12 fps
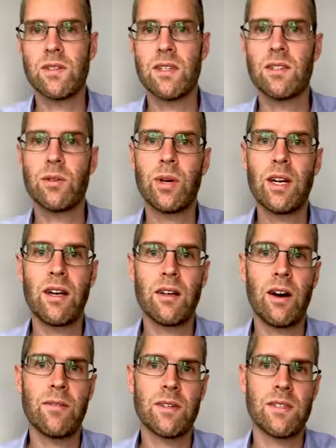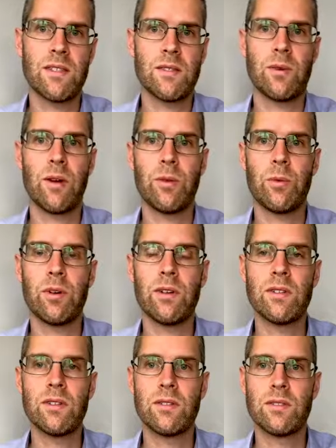in 28 offices around the world.